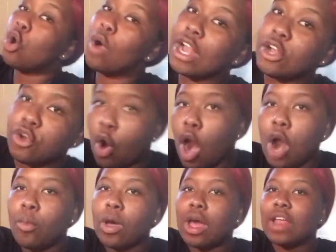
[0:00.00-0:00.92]
knowing darn
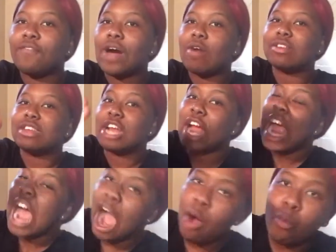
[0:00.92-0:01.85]
well if I was there,
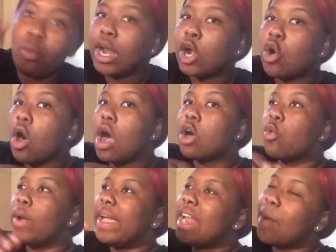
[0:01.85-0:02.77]
I would have called
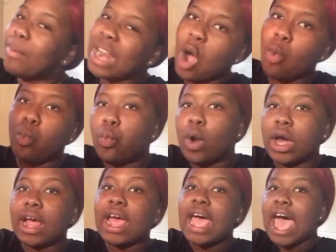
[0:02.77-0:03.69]
Queen up and I
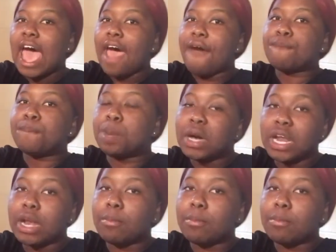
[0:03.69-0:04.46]
would have put